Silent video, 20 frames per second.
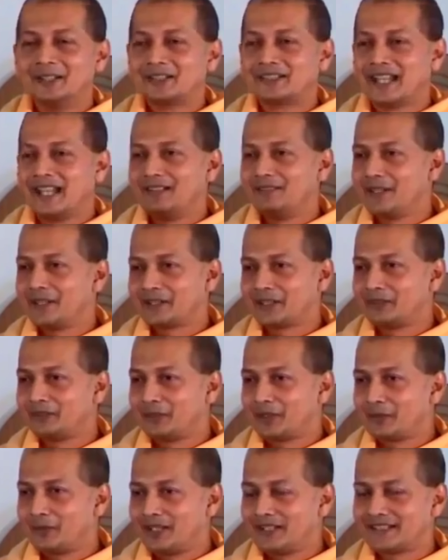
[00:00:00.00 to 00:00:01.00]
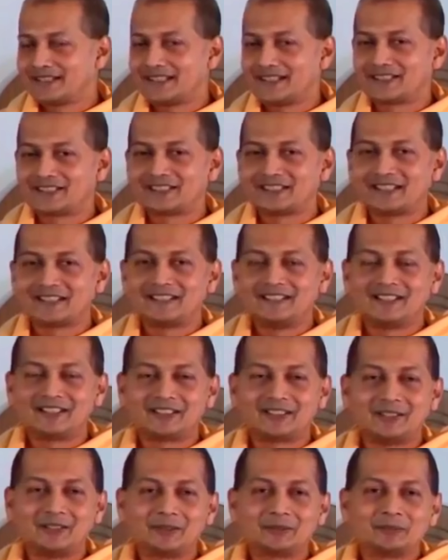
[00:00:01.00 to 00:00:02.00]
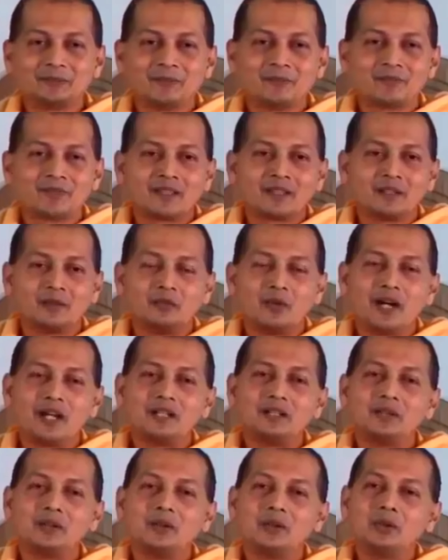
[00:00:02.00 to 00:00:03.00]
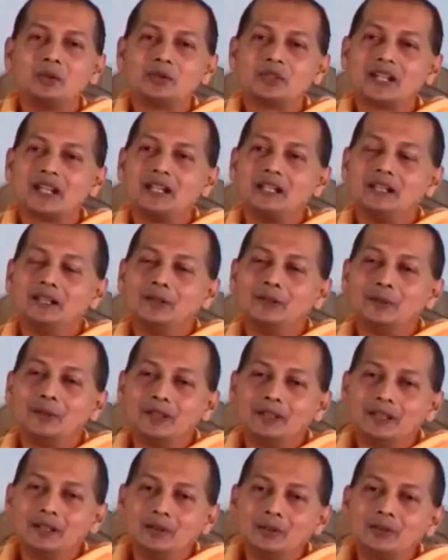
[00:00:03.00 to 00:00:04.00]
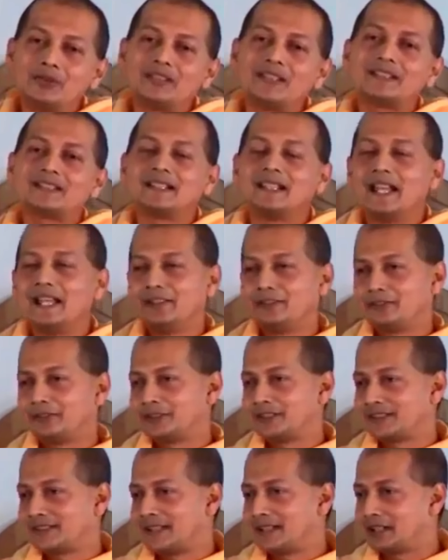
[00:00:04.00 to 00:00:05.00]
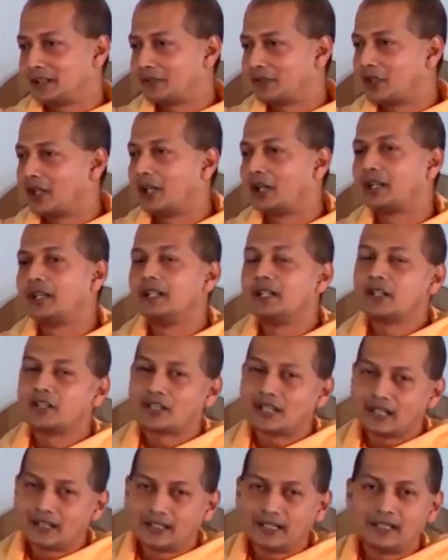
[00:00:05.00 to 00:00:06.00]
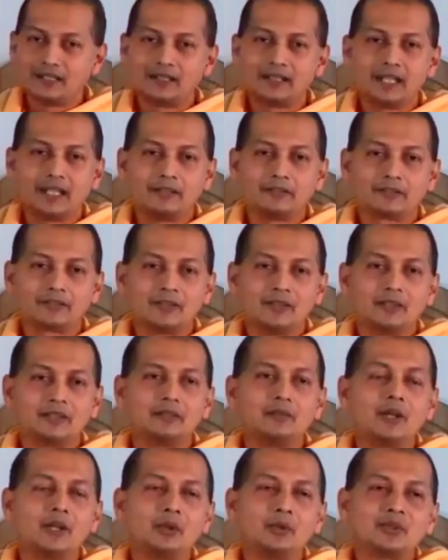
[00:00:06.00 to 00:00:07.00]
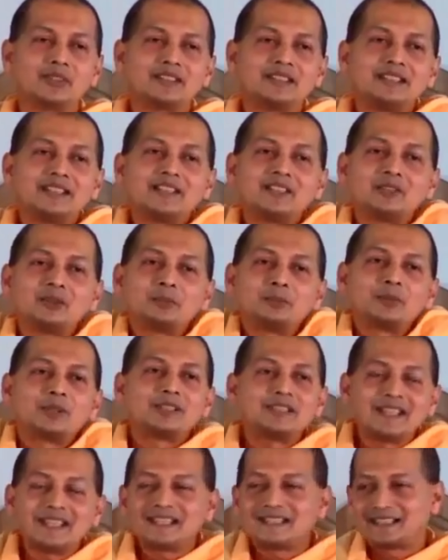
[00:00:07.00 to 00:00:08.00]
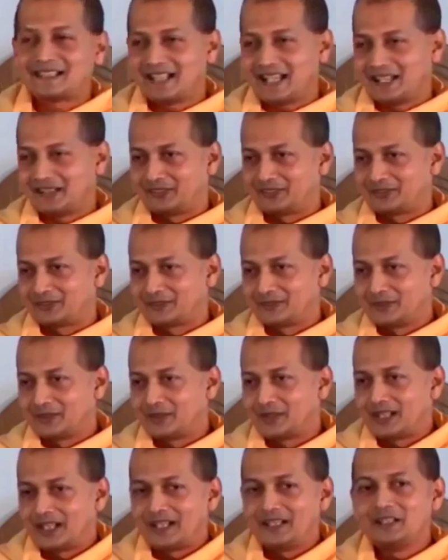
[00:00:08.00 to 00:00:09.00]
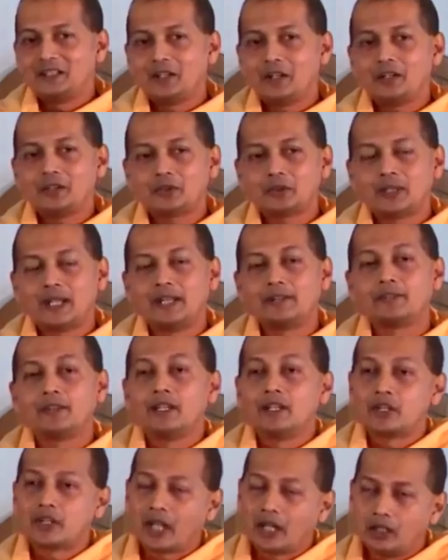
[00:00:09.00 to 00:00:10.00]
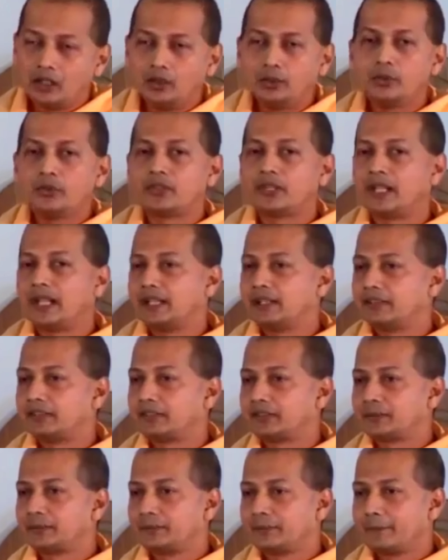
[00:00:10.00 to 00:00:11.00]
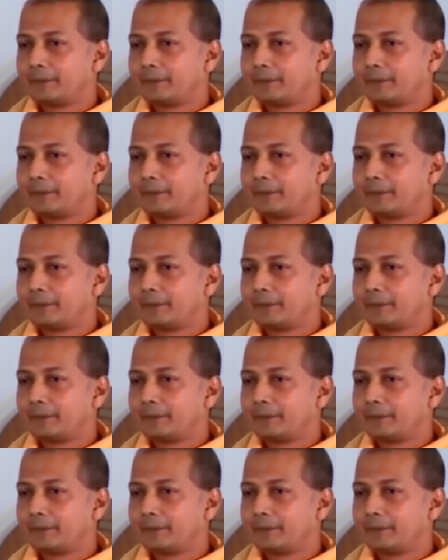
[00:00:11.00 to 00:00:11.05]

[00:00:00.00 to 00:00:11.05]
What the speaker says: salvation for one such as this, The one who shall lose his life for the sake of God shall gain life. The one who seeks to protect life, to cling on to life, shall lose life.